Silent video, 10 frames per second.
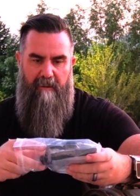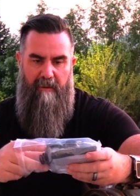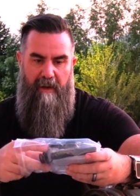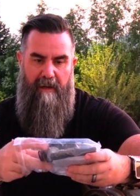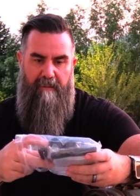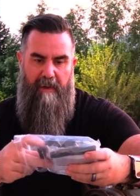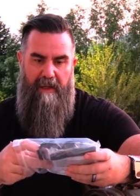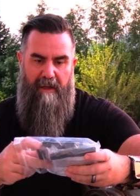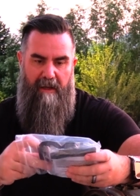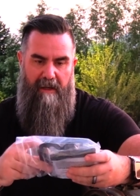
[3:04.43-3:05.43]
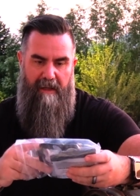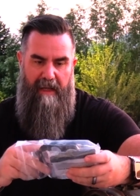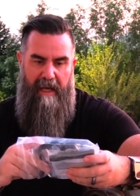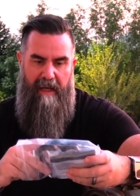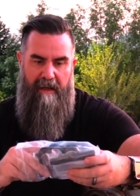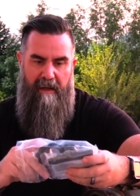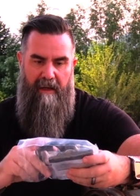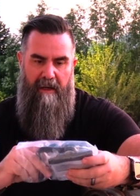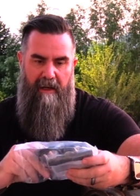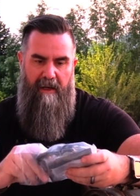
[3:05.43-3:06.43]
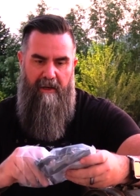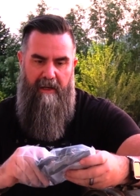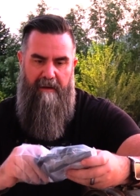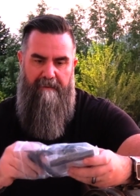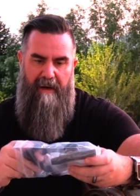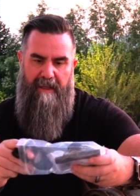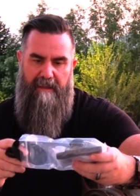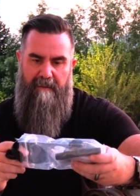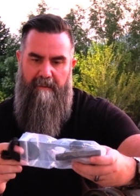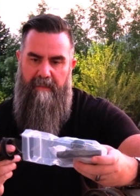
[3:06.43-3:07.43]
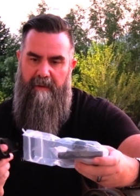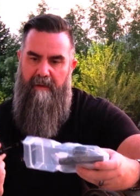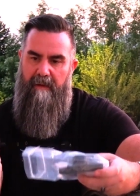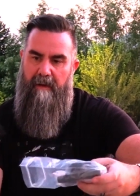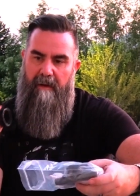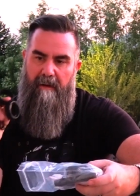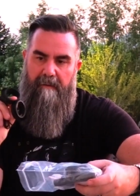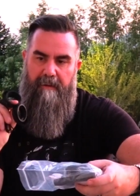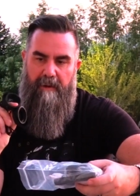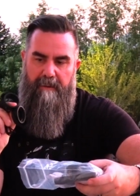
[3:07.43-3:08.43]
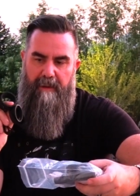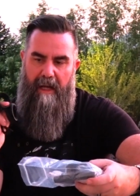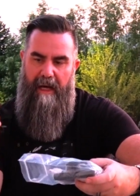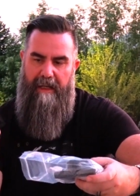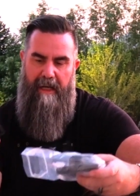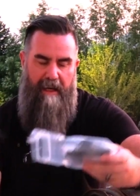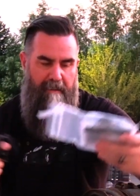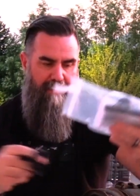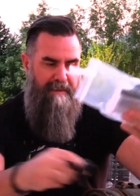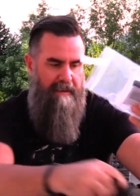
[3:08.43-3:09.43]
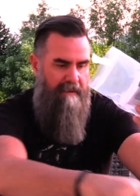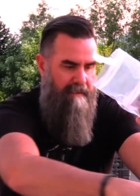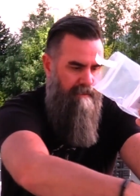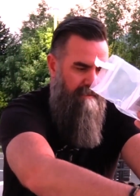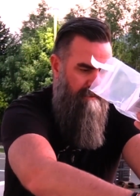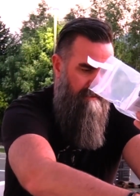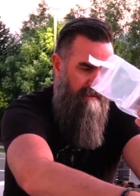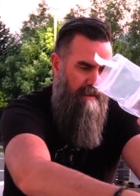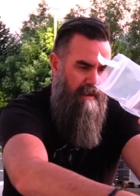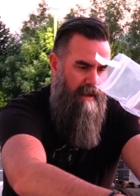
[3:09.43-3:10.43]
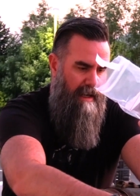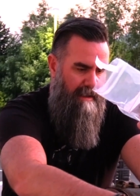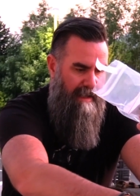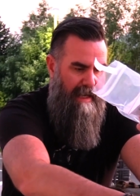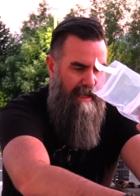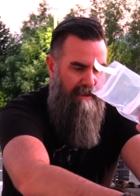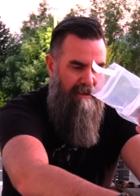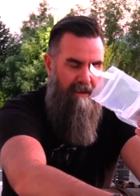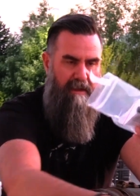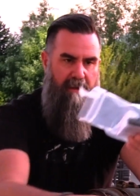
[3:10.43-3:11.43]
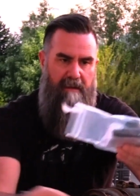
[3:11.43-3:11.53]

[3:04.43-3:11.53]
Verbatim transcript: will run pretty long on that. You're going to find some foldable eye cups, a lanyard.